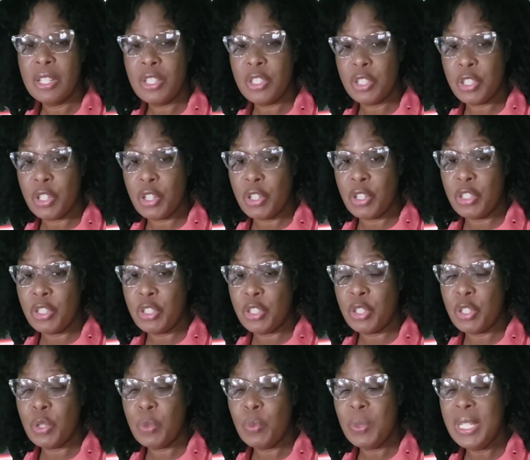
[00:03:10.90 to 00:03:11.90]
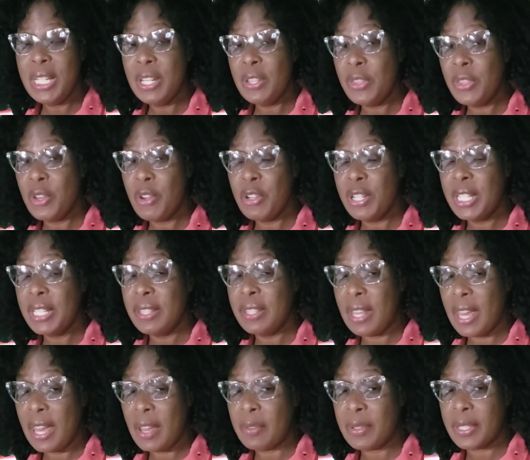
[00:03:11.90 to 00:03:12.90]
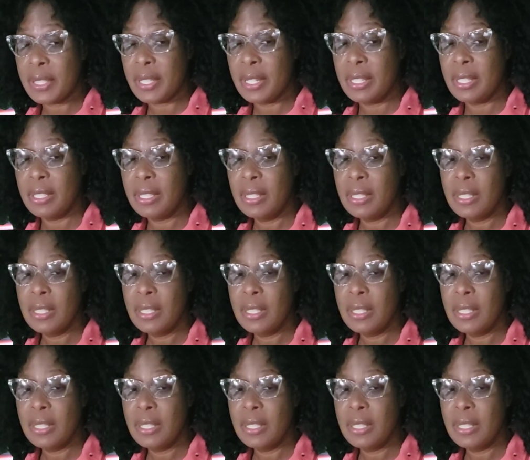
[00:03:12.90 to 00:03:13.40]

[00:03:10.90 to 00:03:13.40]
Church, we need $30,000.